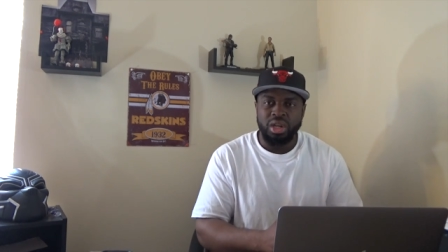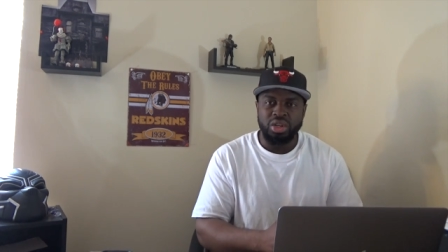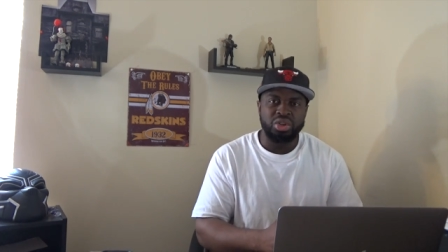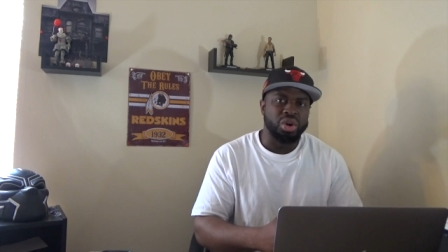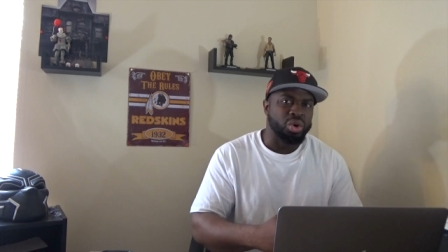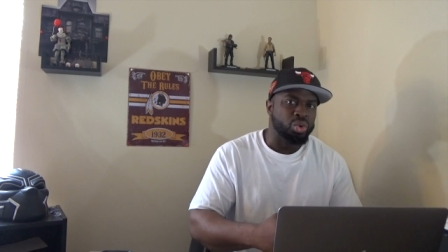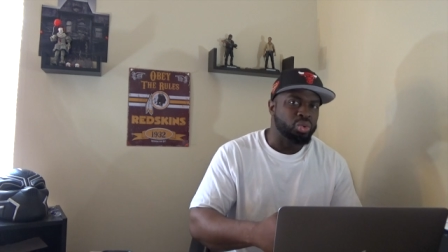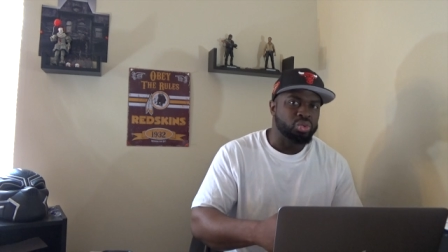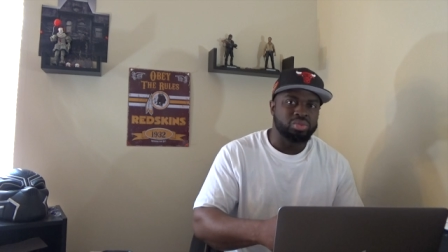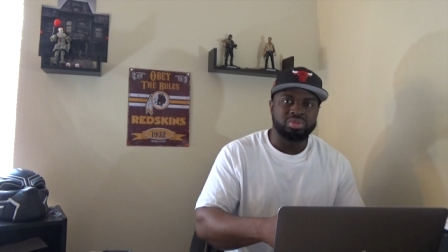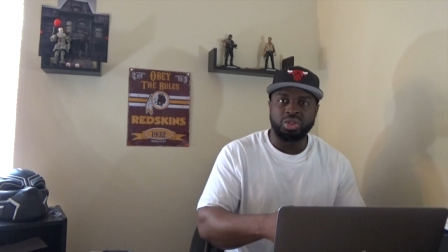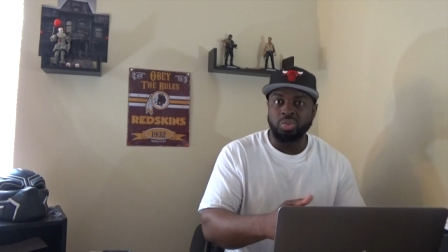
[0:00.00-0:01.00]
you know,
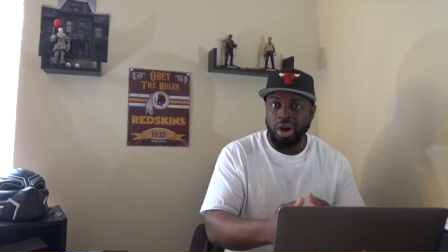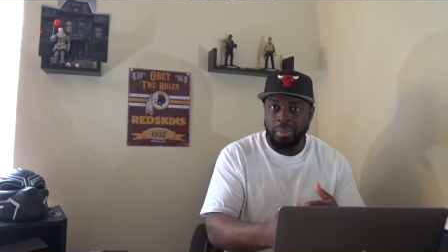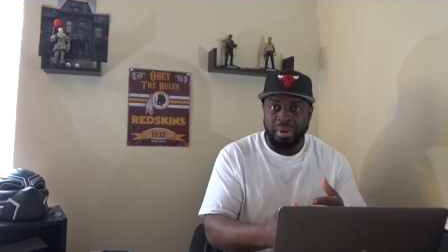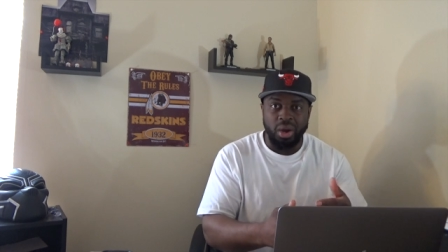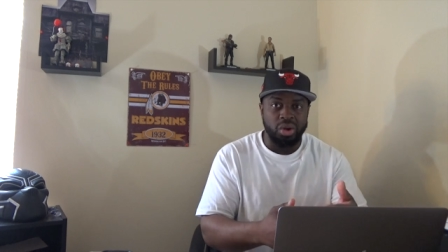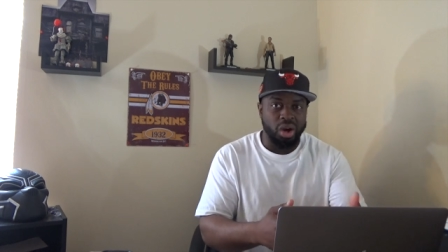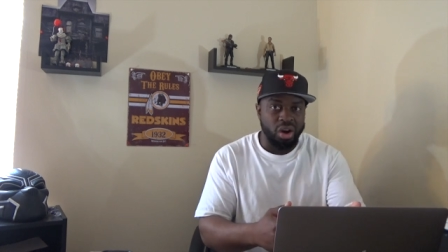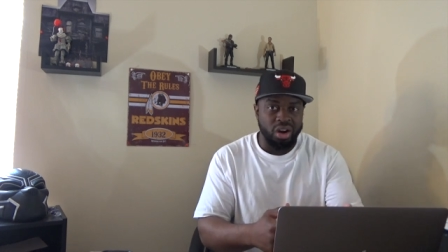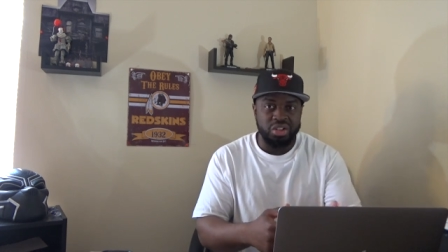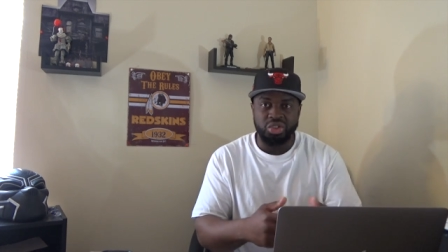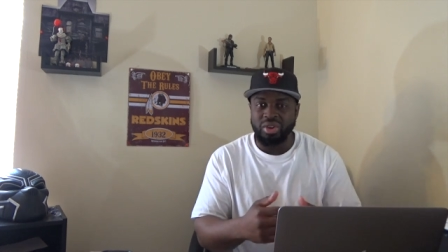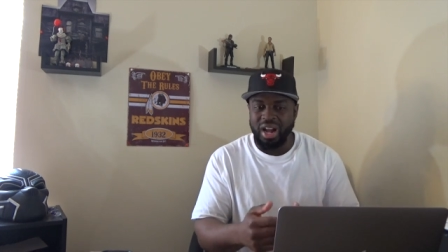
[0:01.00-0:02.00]
swap out
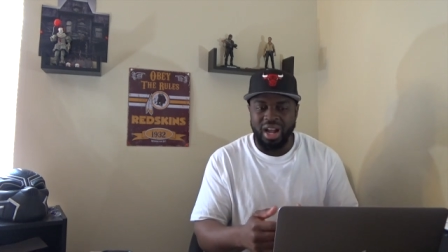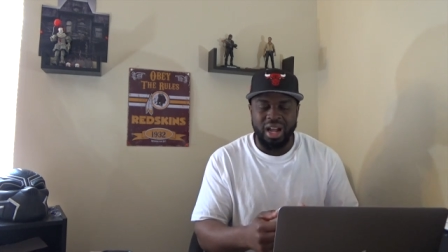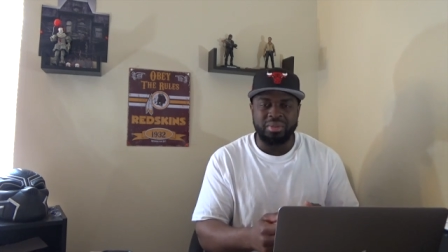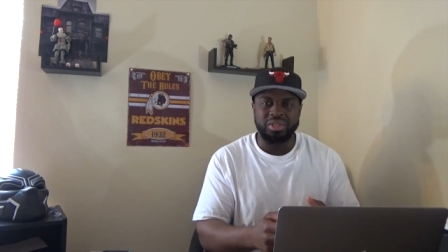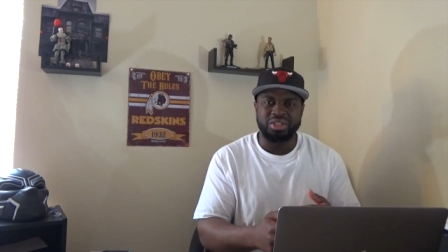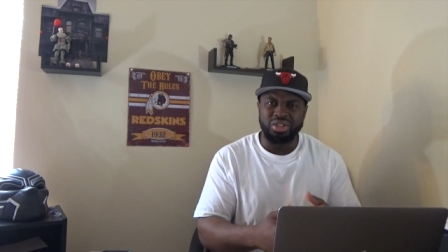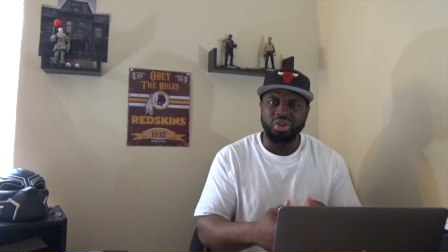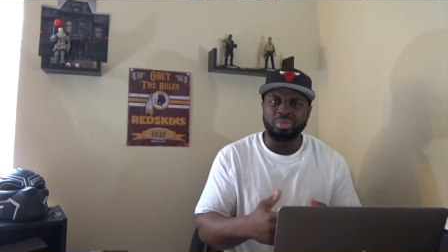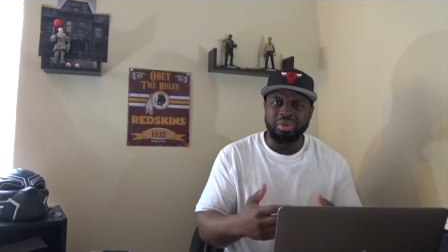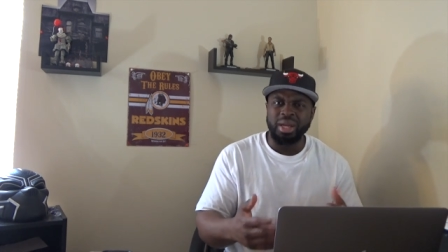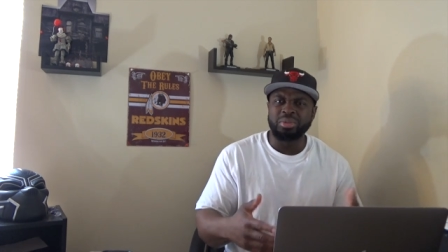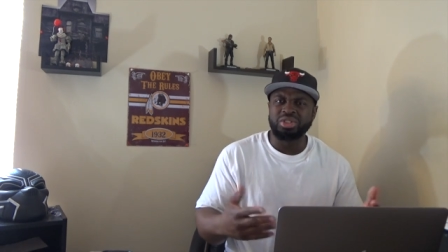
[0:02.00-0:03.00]
hard drives and, you know,
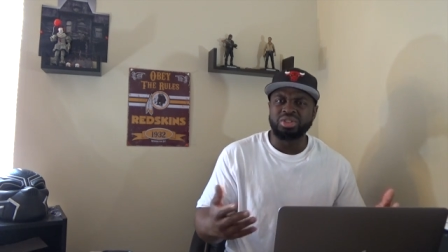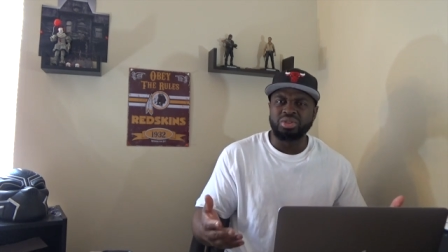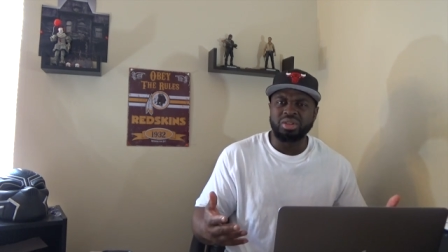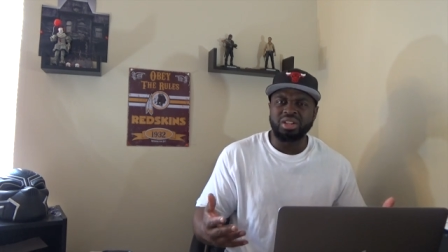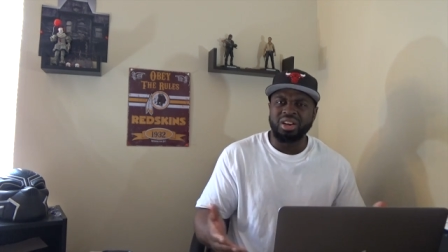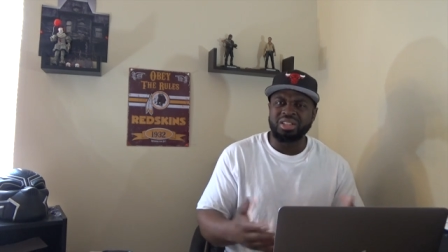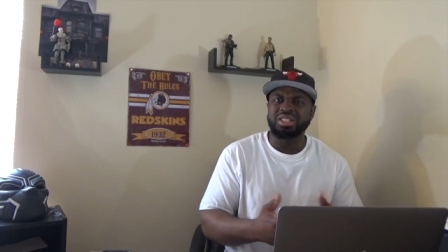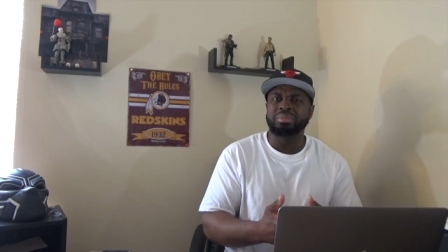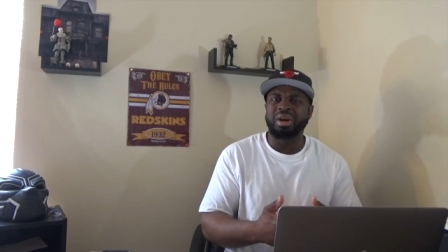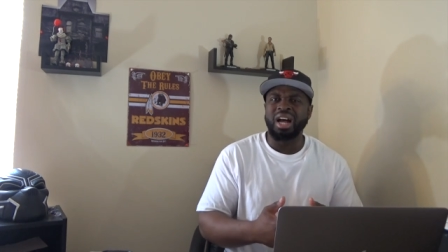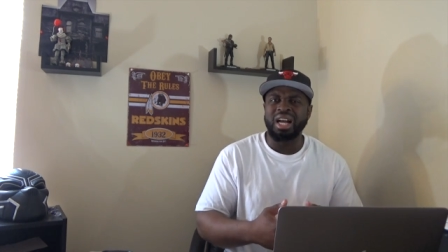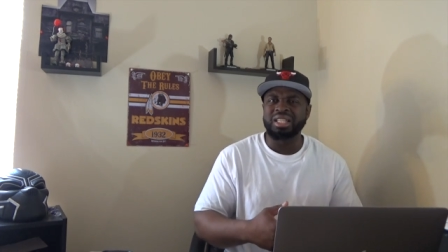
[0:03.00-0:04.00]
be able to
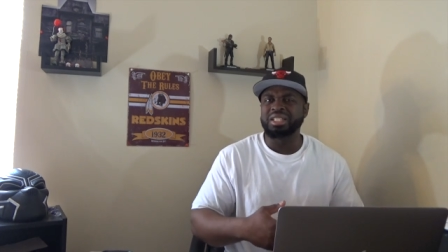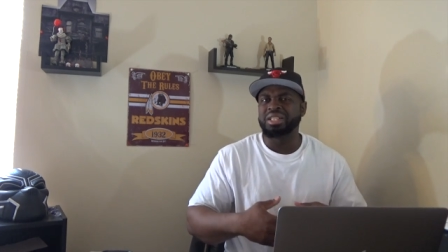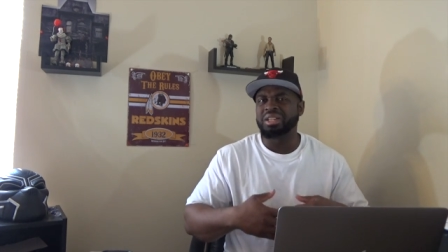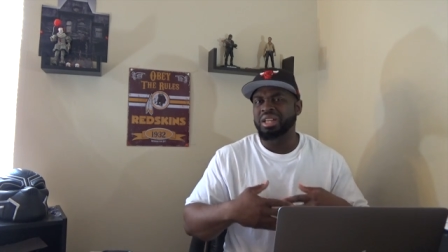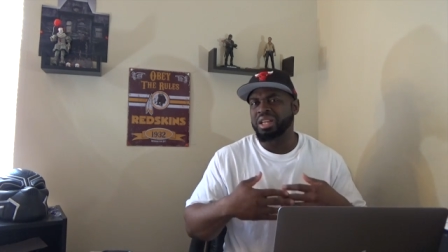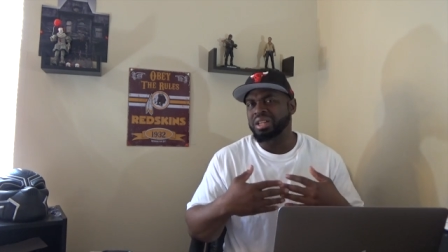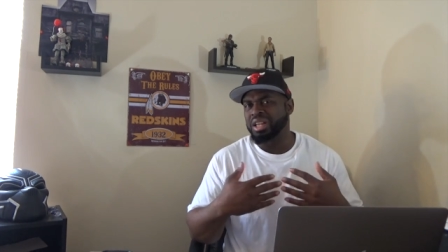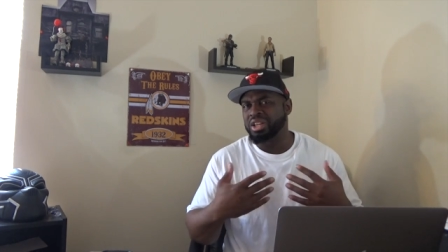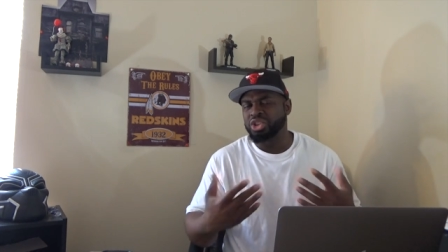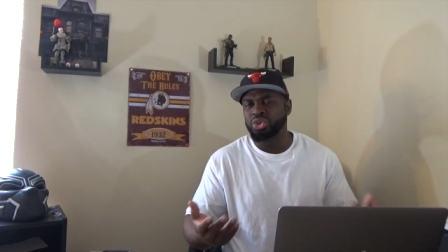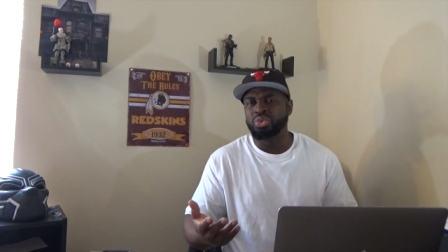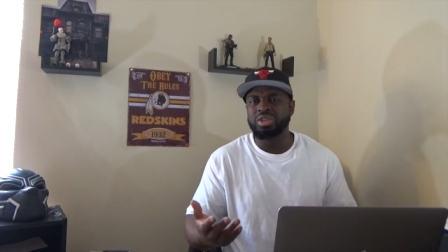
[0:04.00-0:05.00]
customize it and,
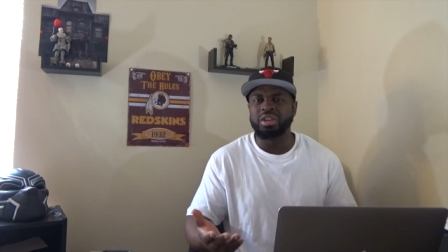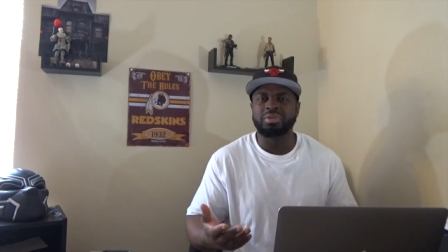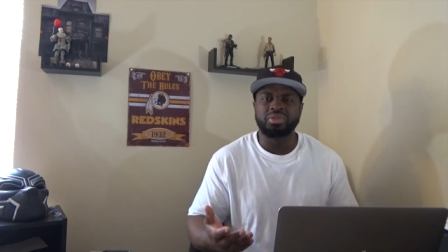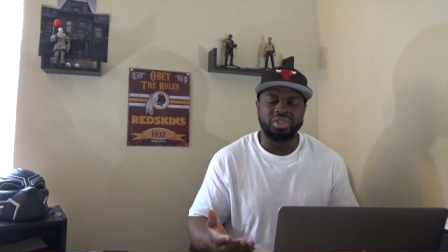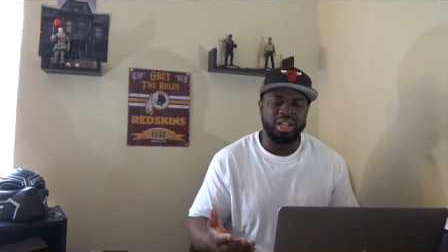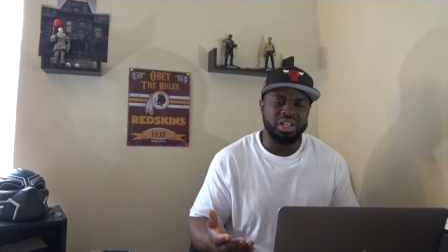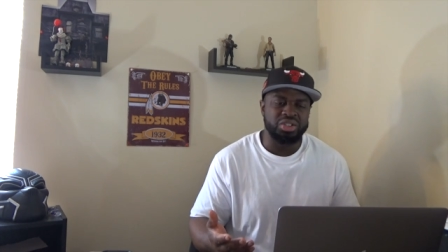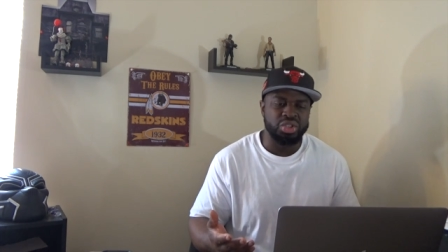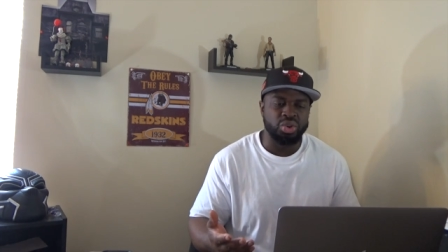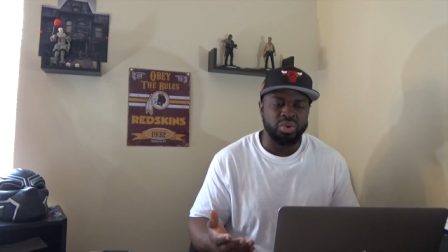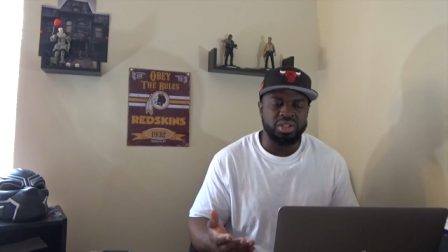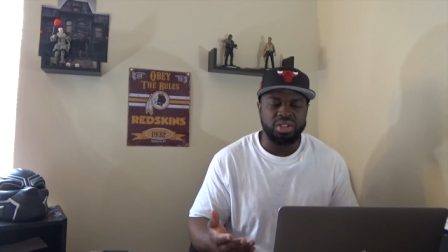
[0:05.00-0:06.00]
and do different things
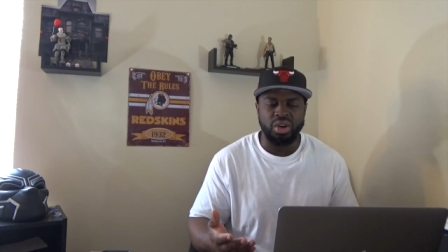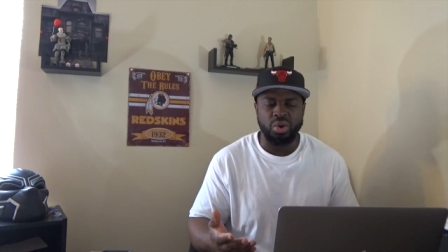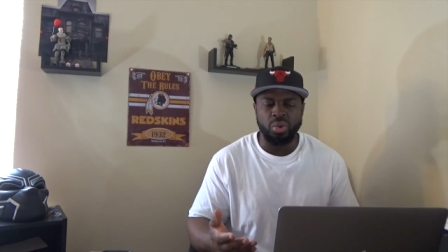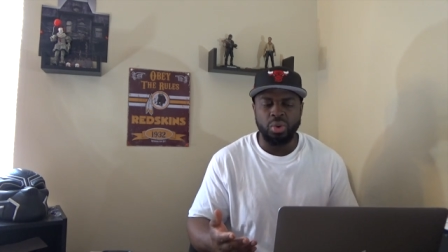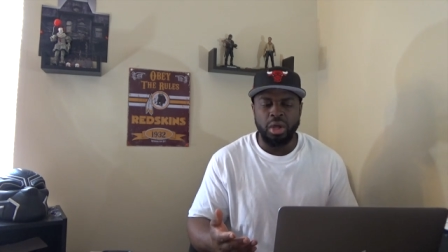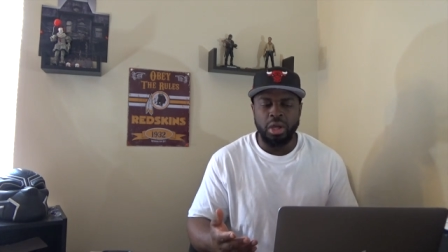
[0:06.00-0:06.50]
to it. So